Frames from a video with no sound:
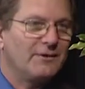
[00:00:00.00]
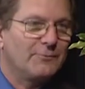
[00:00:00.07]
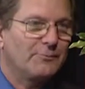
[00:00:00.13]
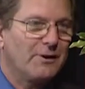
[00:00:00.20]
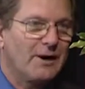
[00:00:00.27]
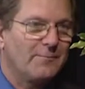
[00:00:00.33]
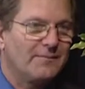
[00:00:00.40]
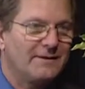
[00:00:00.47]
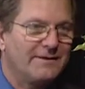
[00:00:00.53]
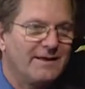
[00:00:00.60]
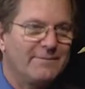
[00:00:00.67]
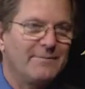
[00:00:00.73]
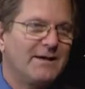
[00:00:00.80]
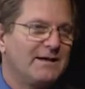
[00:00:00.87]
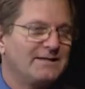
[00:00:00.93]
property
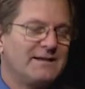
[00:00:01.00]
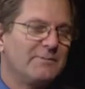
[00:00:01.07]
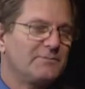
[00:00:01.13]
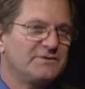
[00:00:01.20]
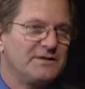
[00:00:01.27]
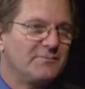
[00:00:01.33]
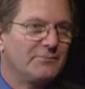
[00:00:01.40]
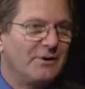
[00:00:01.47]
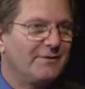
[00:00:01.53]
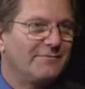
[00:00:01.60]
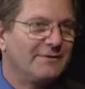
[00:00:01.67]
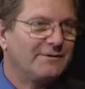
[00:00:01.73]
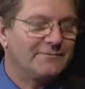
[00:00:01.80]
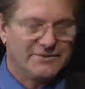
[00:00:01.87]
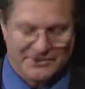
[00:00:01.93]
that made a 10%
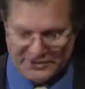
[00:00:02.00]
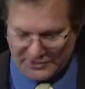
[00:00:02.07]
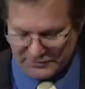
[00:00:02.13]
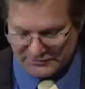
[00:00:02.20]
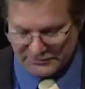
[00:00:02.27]
profit every year.